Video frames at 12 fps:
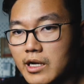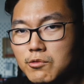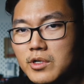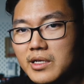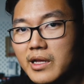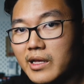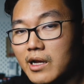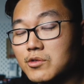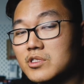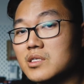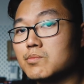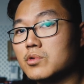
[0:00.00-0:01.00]
I really like how
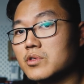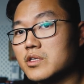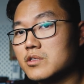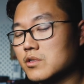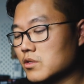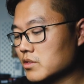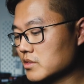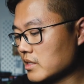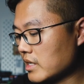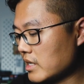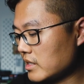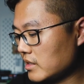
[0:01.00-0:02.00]
simple this looks,
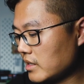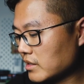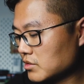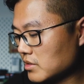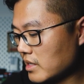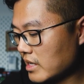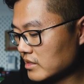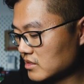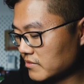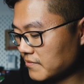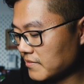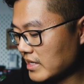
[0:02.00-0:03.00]
and it actually has
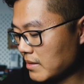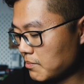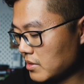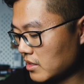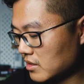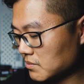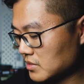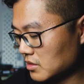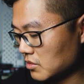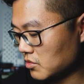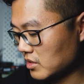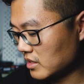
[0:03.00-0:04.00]
a flat bottom,
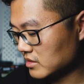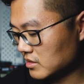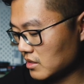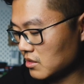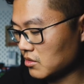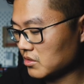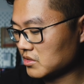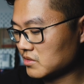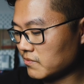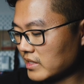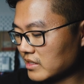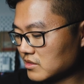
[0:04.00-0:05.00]
so you can set it on a
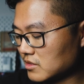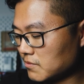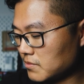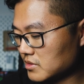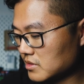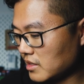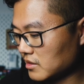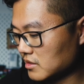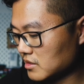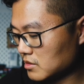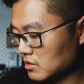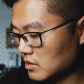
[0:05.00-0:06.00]
flat surface like
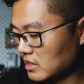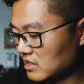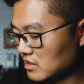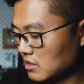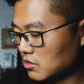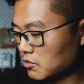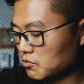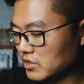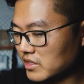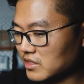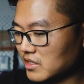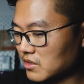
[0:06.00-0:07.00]
this, and you don't
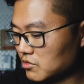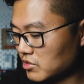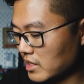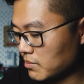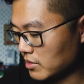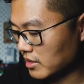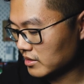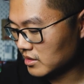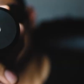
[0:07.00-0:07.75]
really need a tripod.